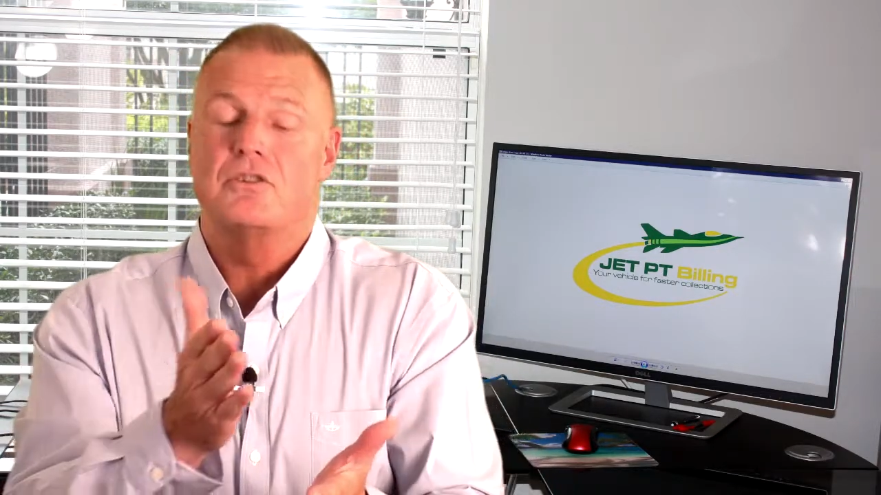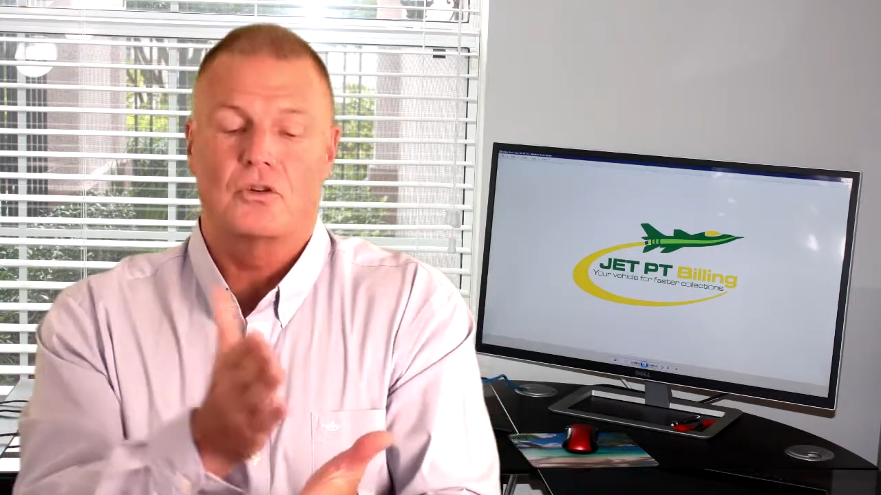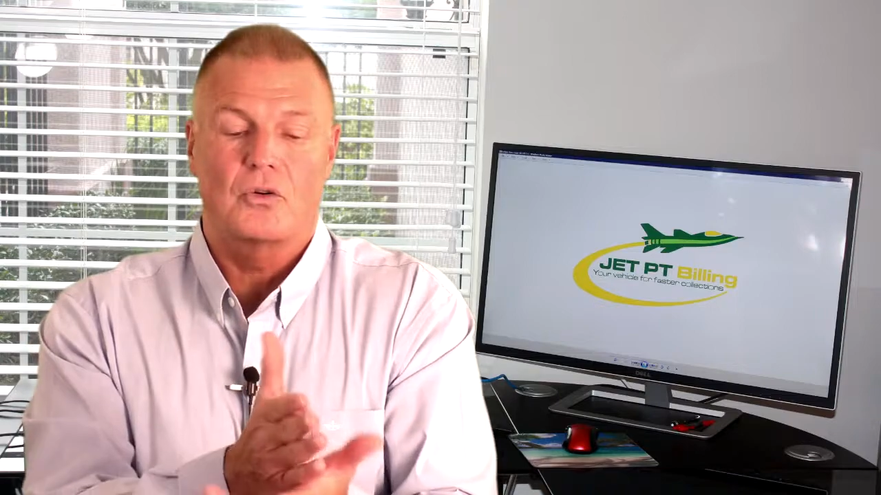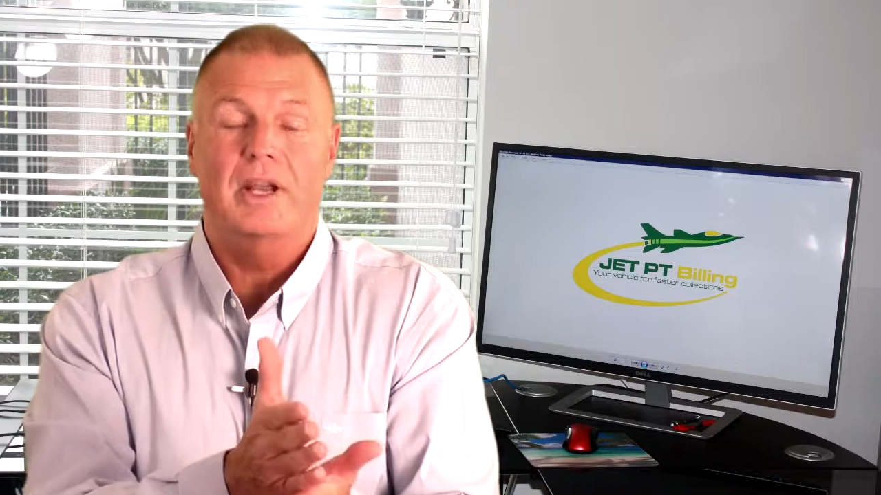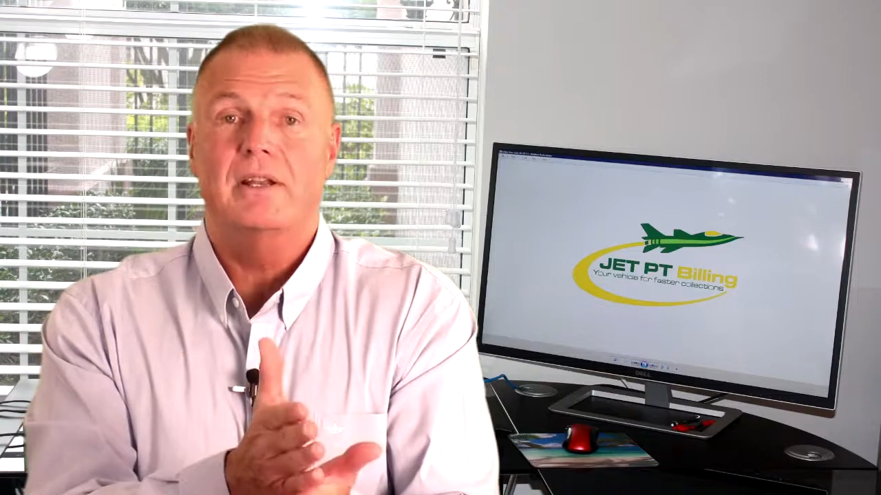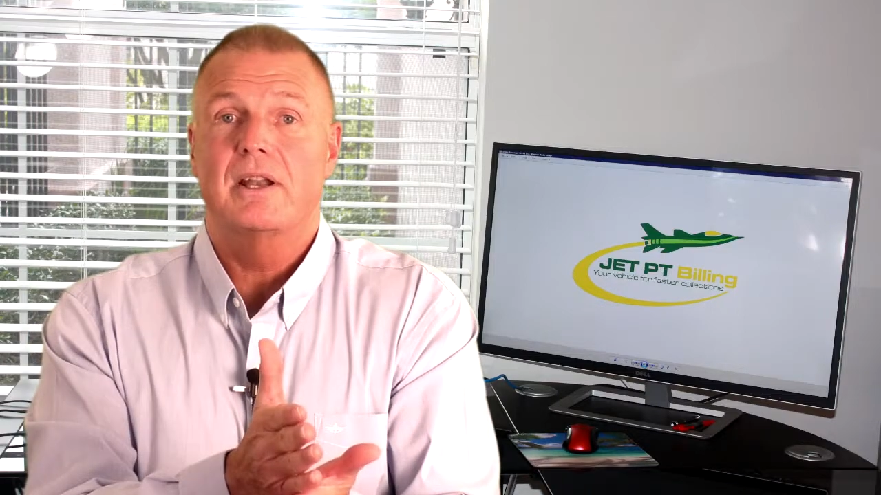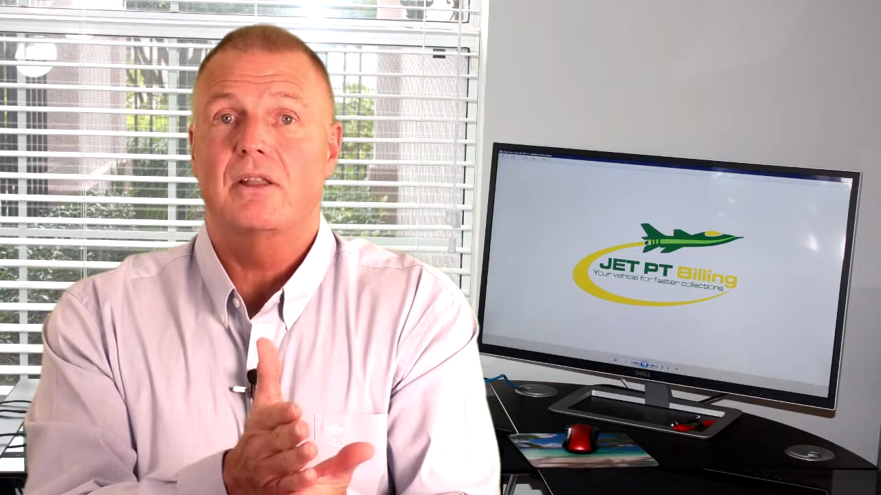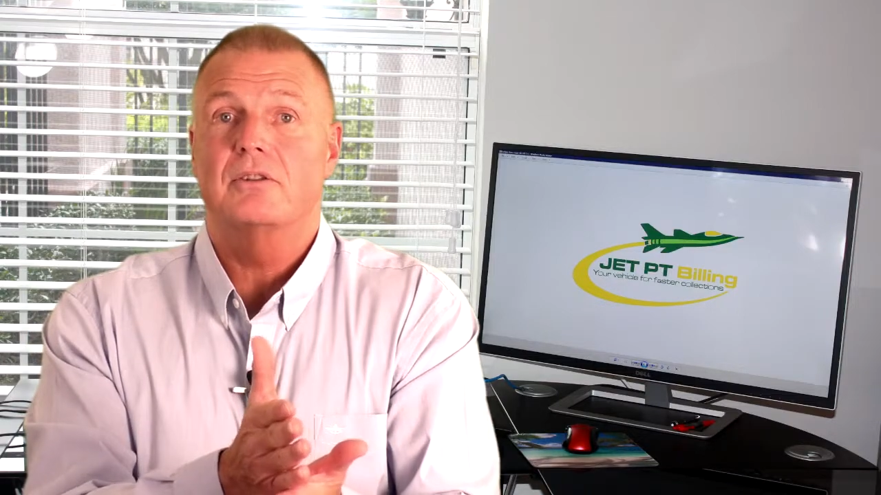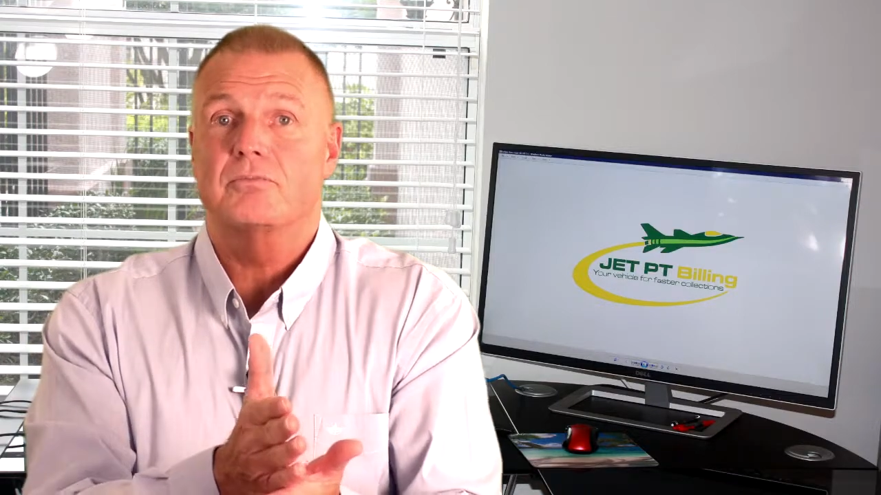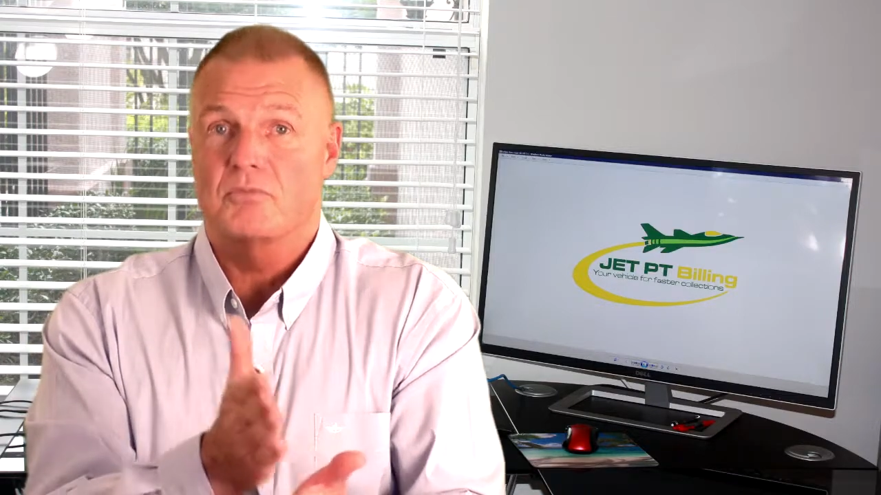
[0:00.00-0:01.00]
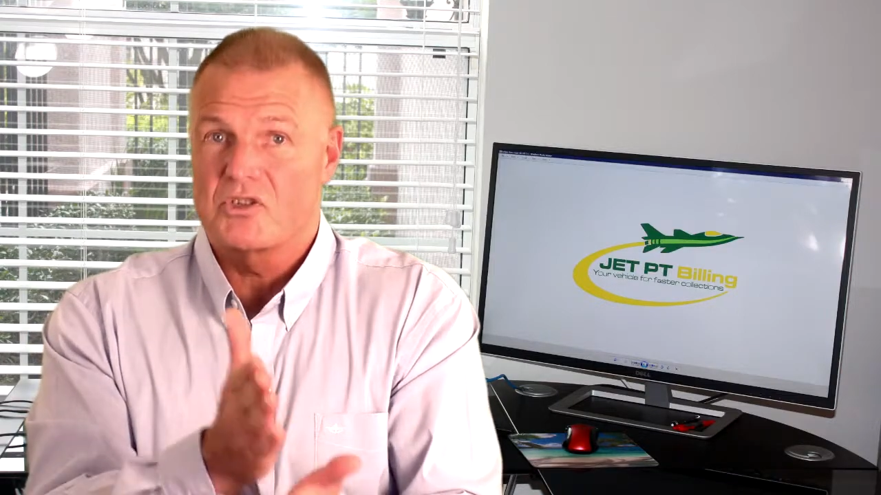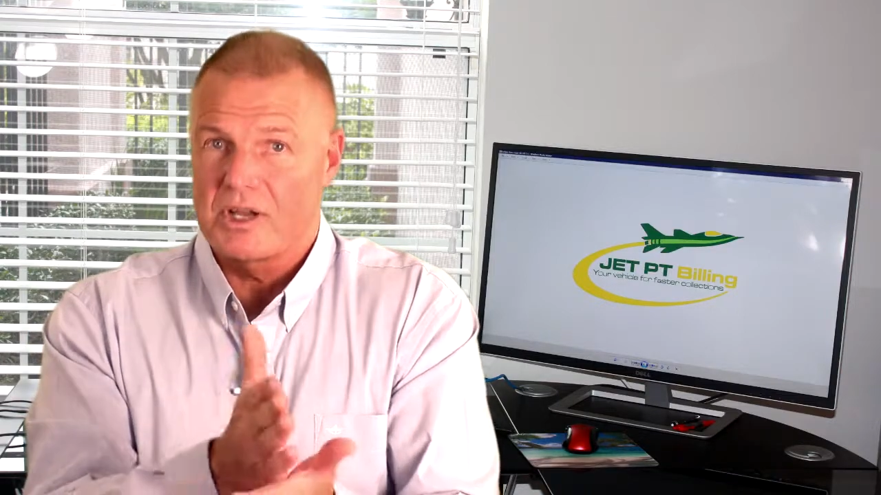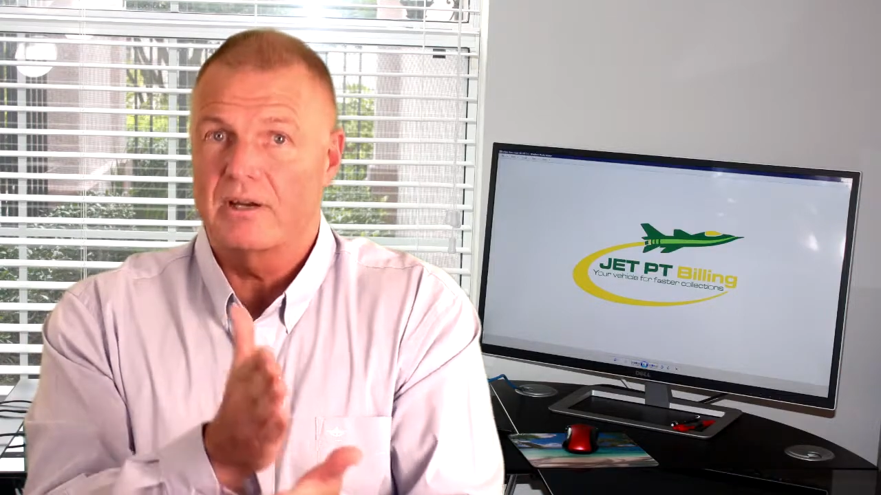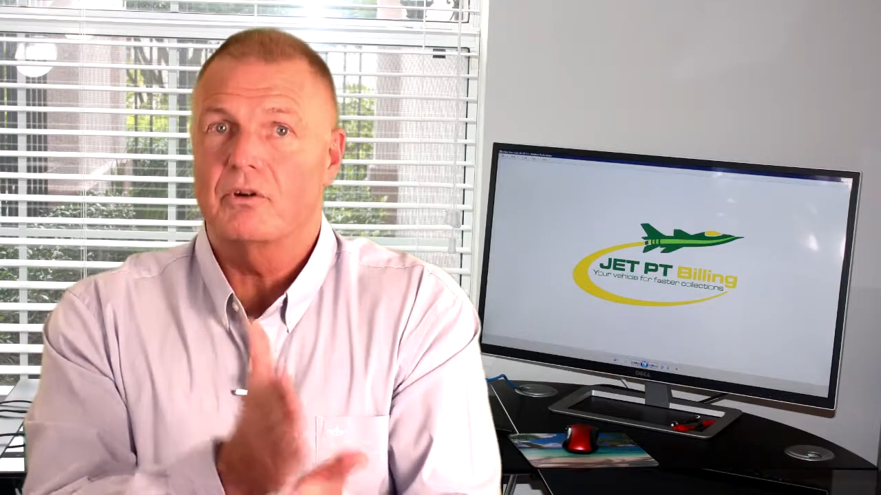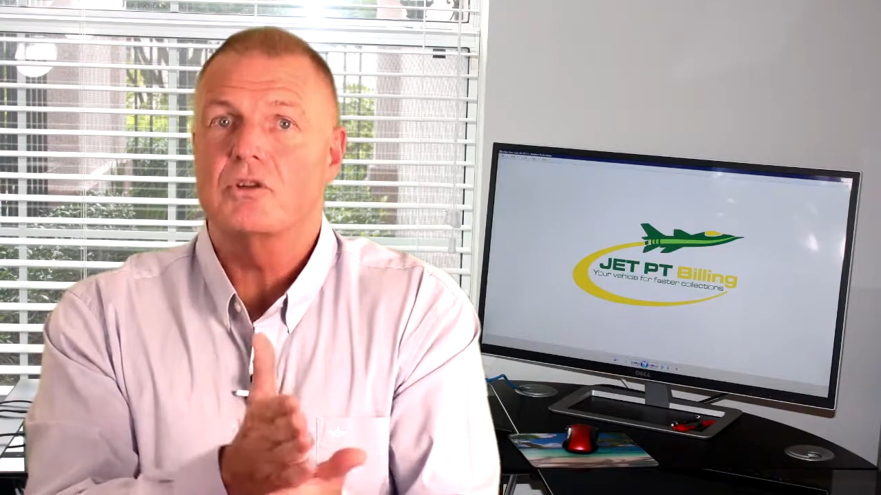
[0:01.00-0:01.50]
to create another
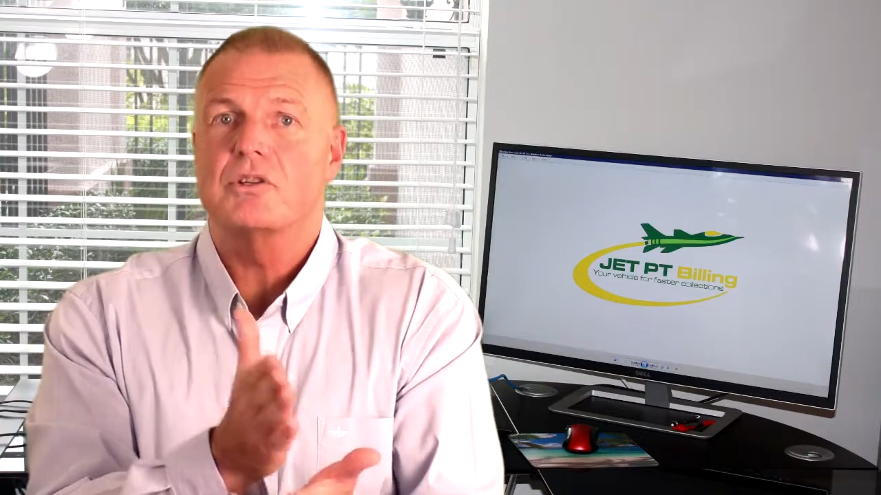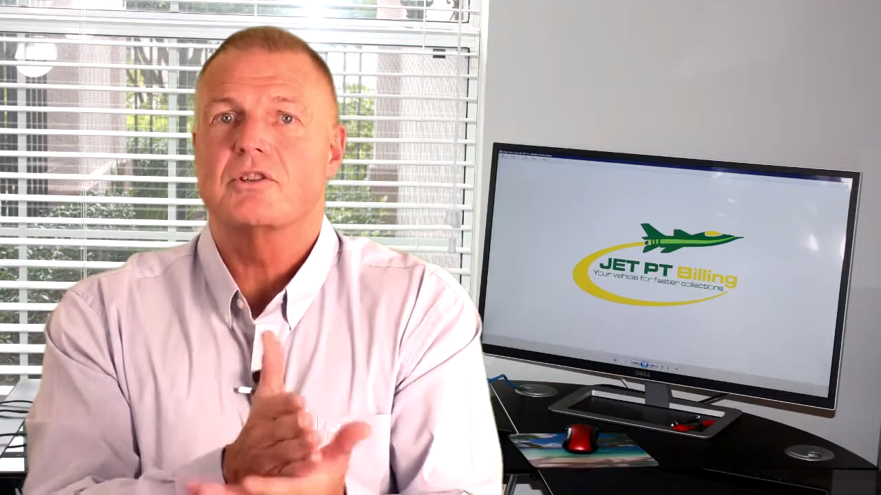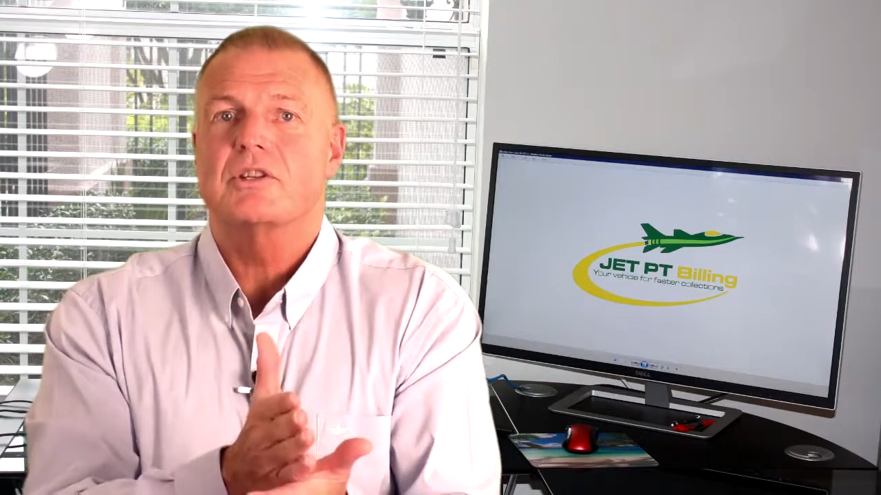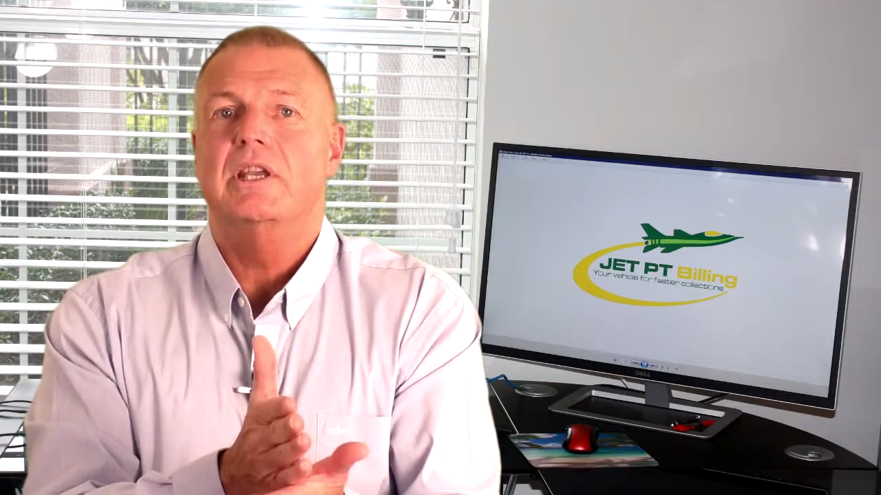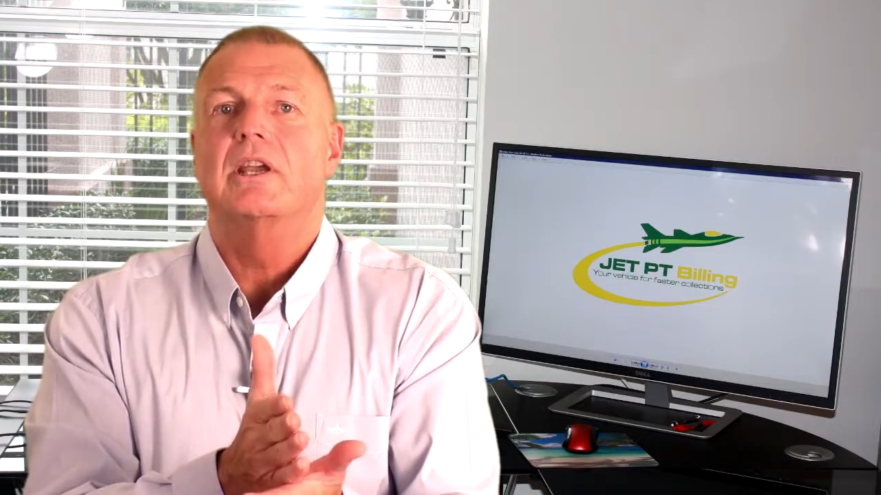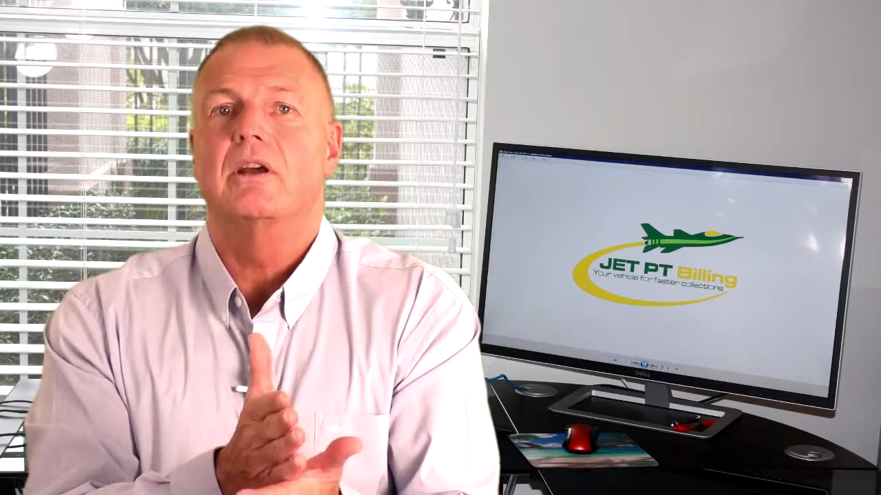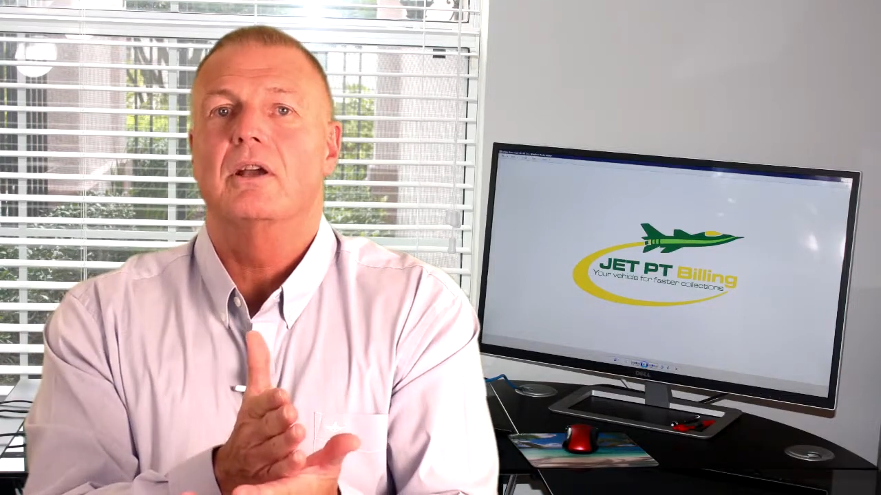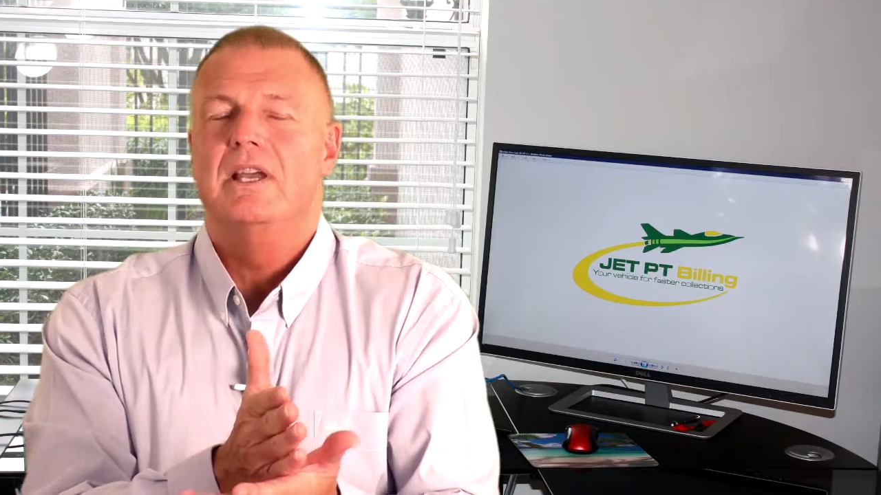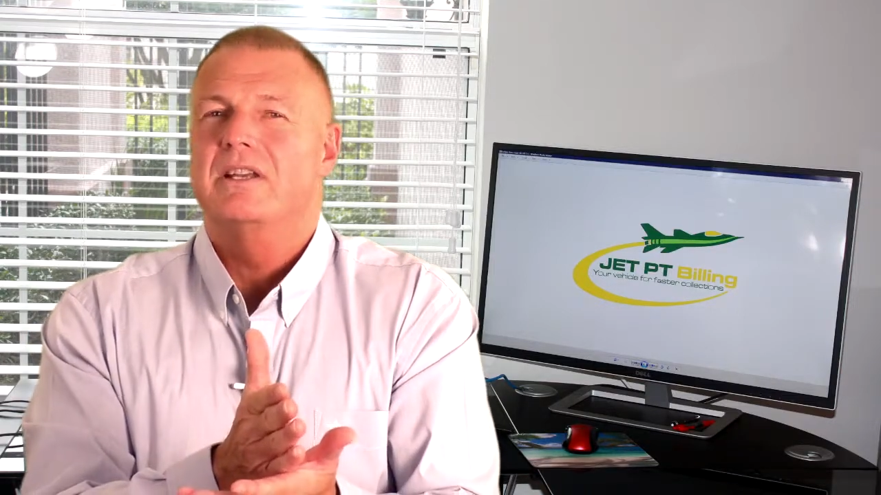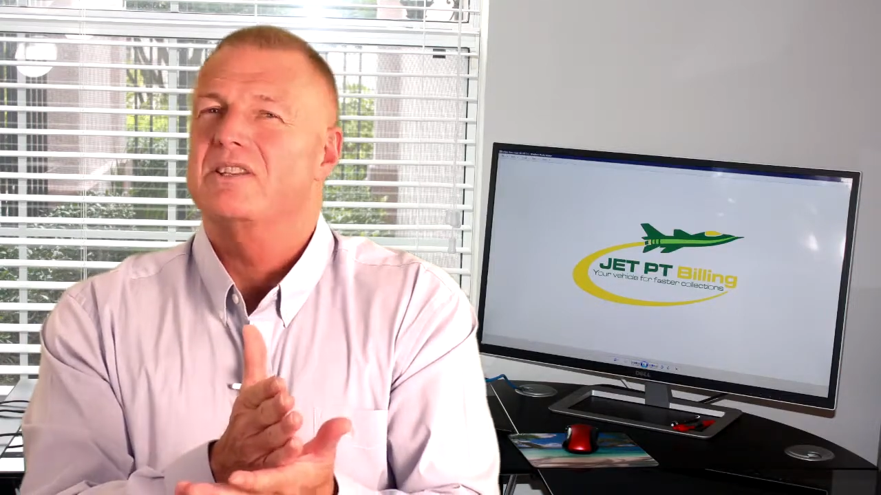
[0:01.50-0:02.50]
set of urgency here,